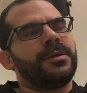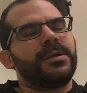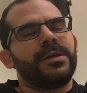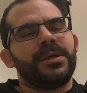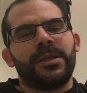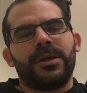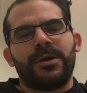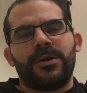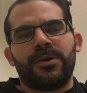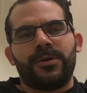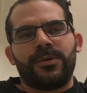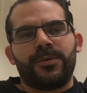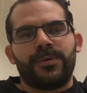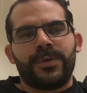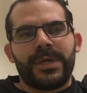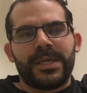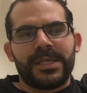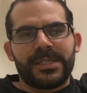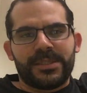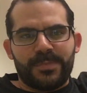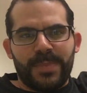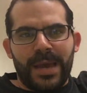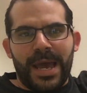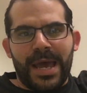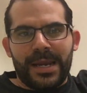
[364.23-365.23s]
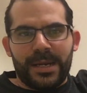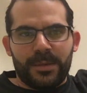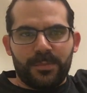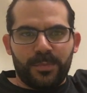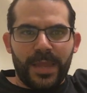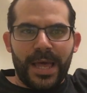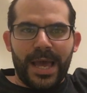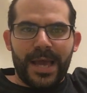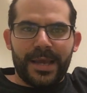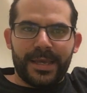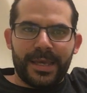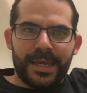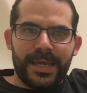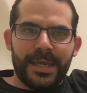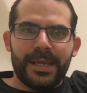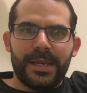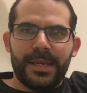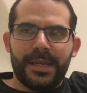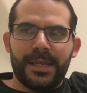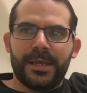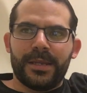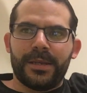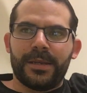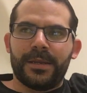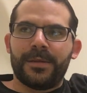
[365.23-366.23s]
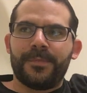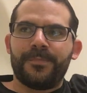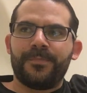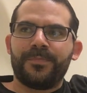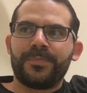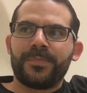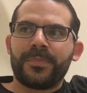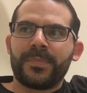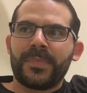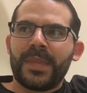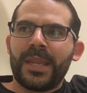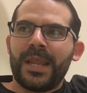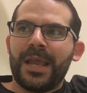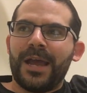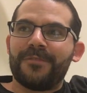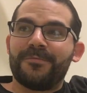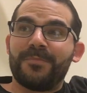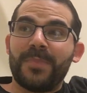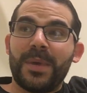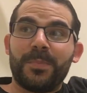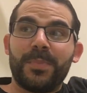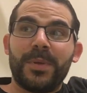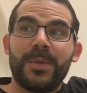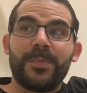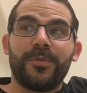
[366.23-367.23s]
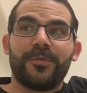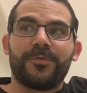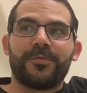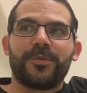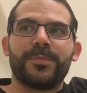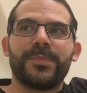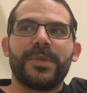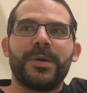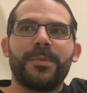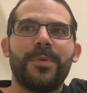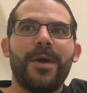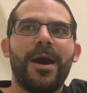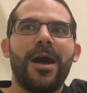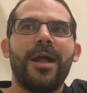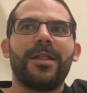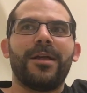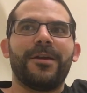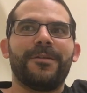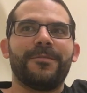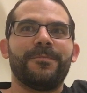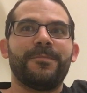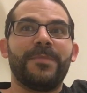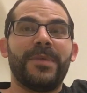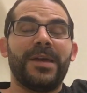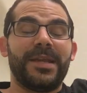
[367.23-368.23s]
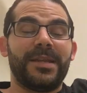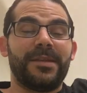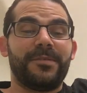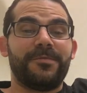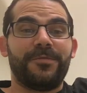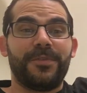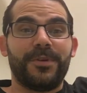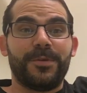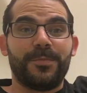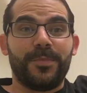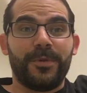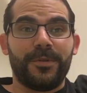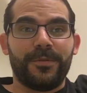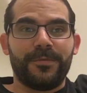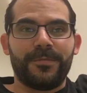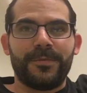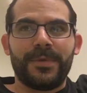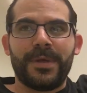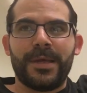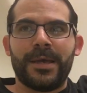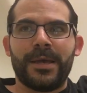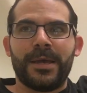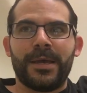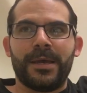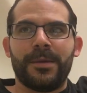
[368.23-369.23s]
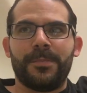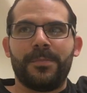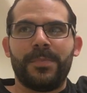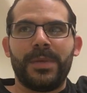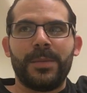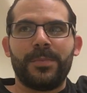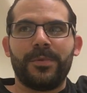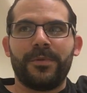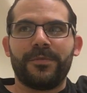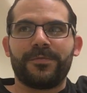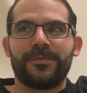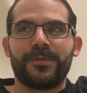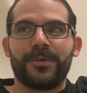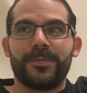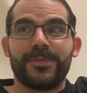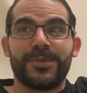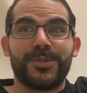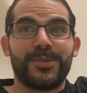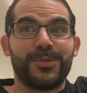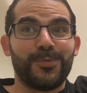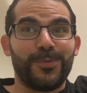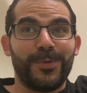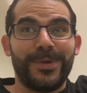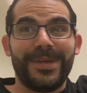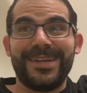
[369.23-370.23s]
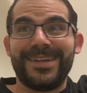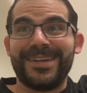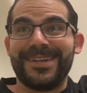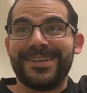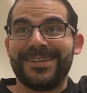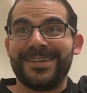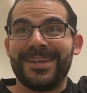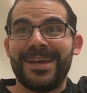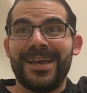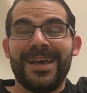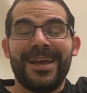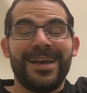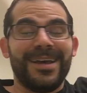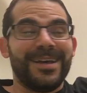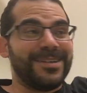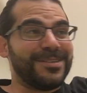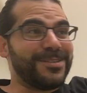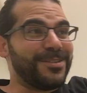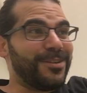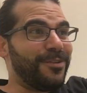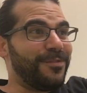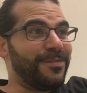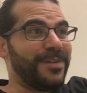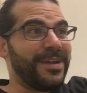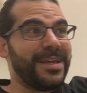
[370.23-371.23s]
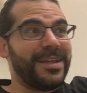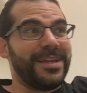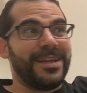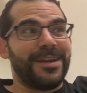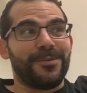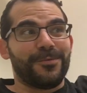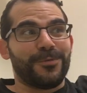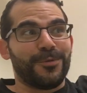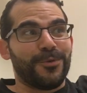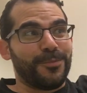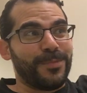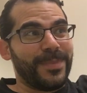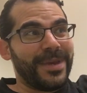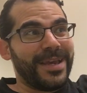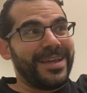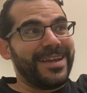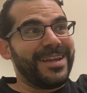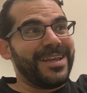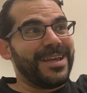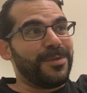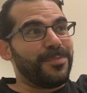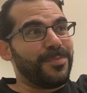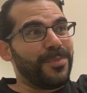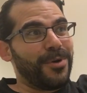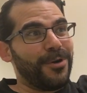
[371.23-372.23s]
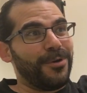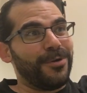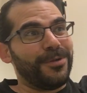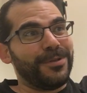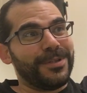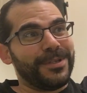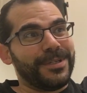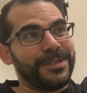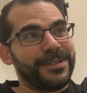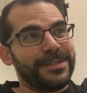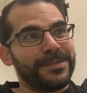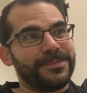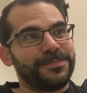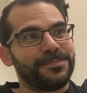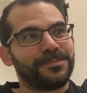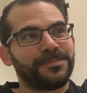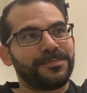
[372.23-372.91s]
you know, Hispanic, Black, Indian. I've met people from Nepal. I've met people from Sweden, Slovenia, Romania, Poland,